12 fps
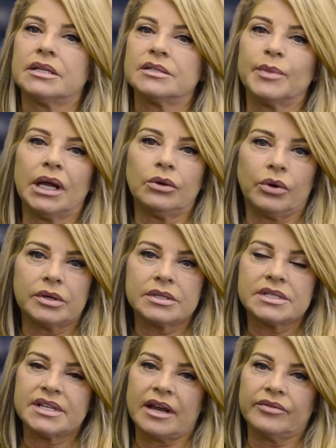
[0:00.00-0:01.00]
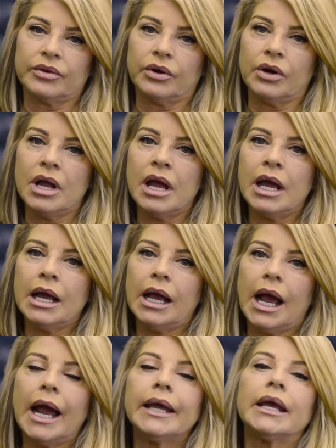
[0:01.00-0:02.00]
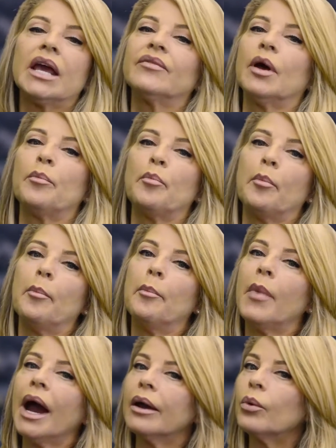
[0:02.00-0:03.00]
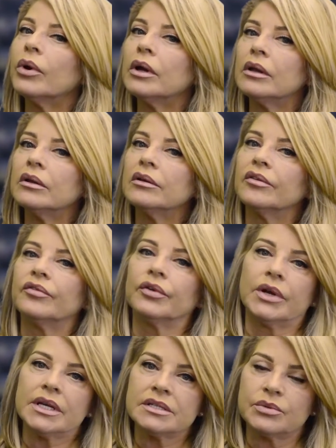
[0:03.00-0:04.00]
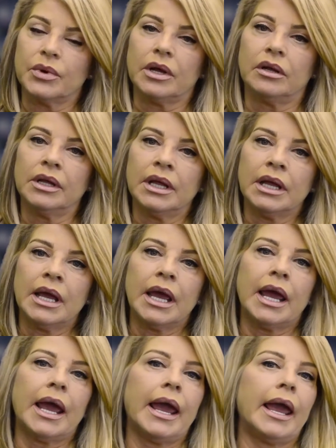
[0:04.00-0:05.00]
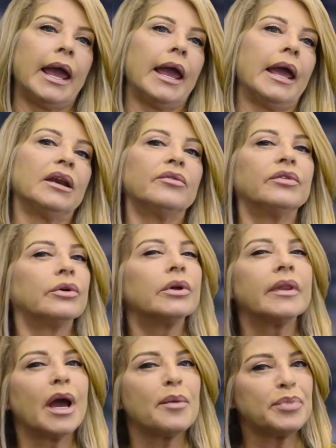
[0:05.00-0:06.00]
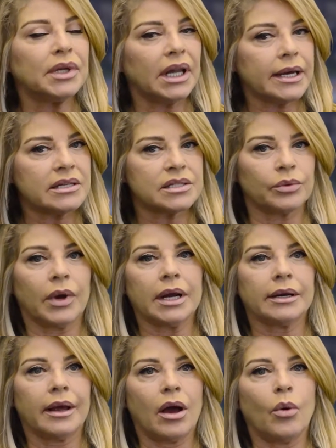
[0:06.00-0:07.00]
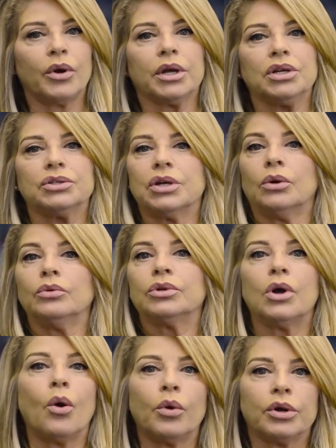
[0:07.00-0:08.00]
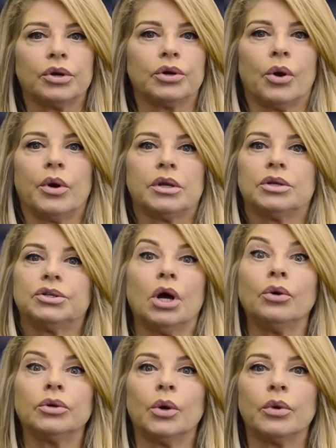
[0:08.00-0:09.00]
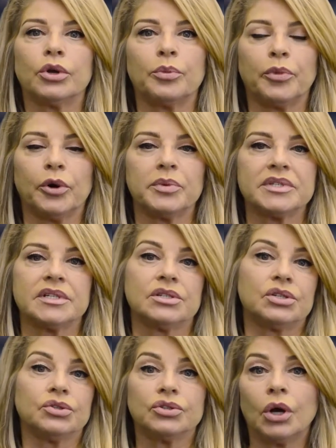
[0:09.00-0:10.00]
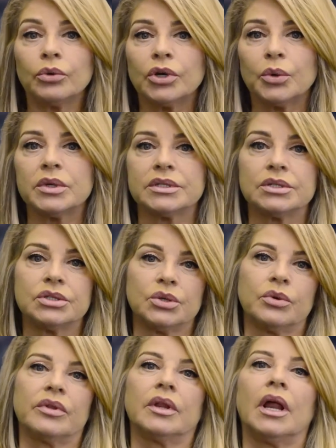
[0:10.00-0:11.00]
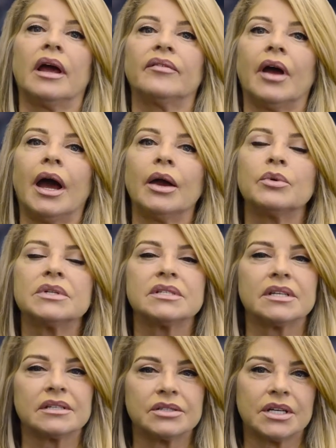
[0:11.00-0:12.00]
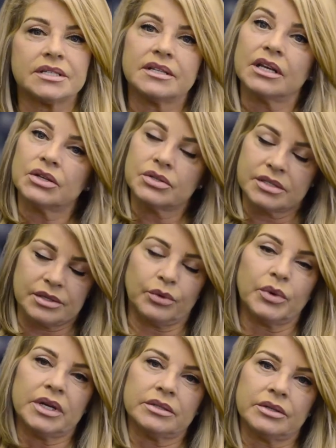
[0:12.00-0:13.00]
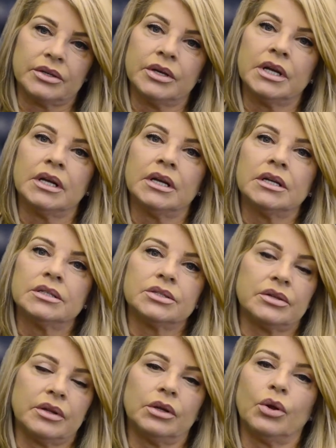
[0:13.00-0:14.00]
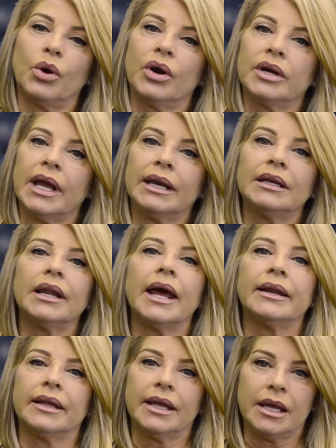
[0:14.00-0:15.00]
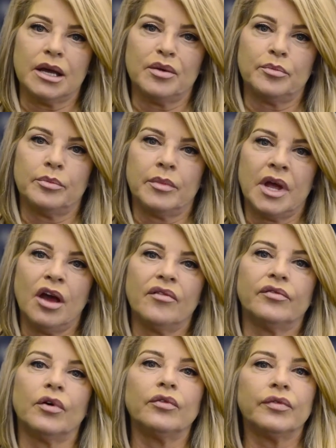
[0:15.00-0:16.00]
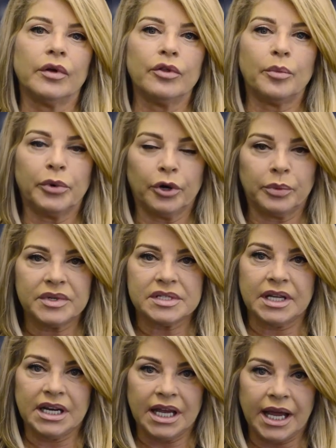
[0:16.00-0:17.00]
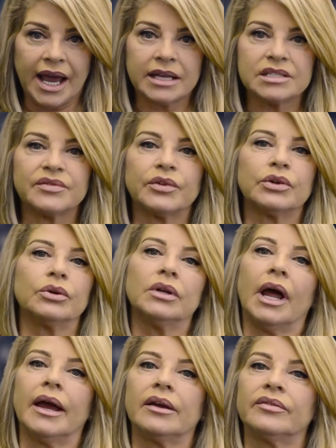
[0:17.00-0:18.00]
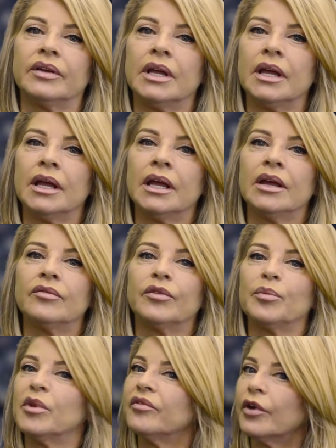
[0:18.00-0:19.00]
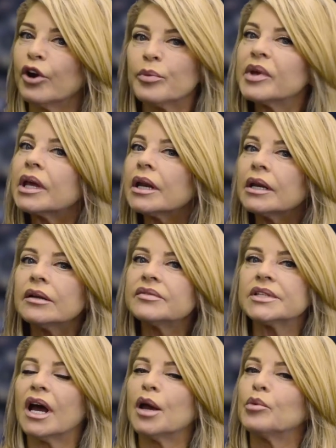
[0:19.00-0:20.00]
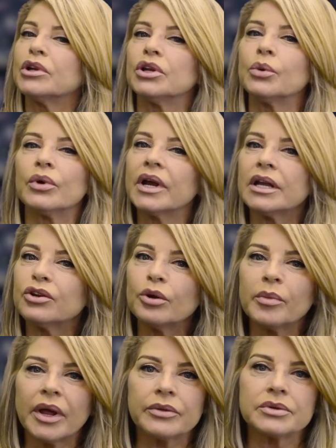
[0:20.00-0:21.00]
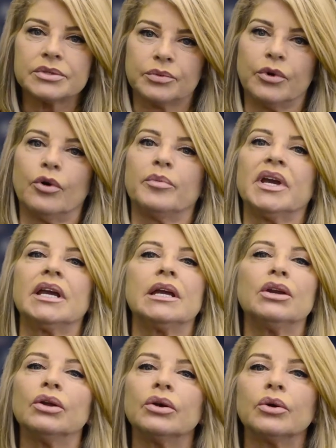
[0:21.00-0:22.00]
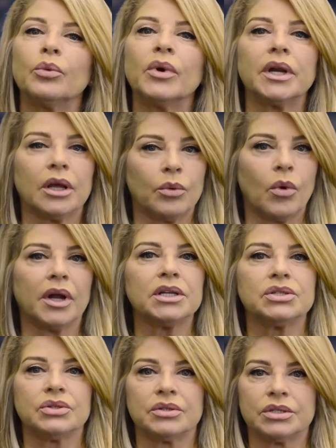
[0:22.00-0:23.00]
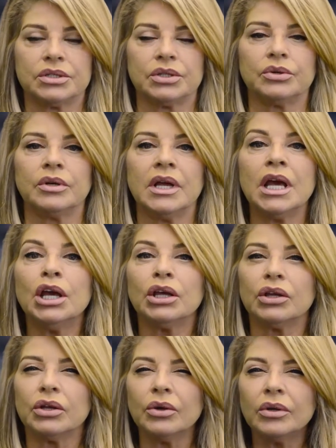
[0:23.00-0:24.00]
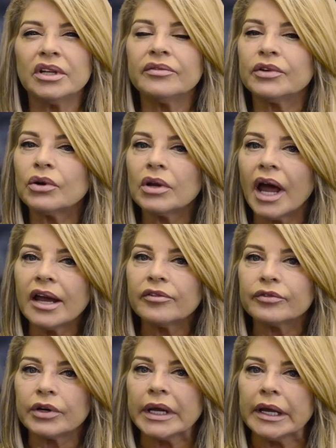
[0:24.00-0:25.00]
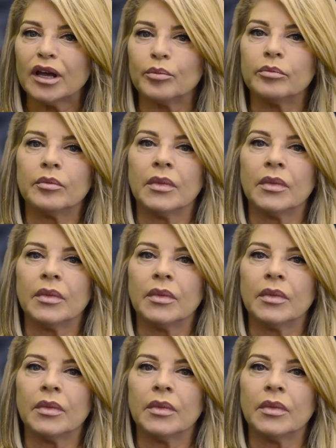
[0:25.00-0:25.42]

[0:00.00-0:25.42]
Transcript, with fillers: as my Lord and Savior, I gave up my will for His will. And if you're in that place right now where you don't know where you're going, you don't know what your purpose is, you don't know what to do with life, I would suggest that you surrender to the Lord and let Him fulfill the purpose that He has for your life. From the very beginning of time, when you were in your mother's womb, He knew what He wanted you to do. You live your life for Him.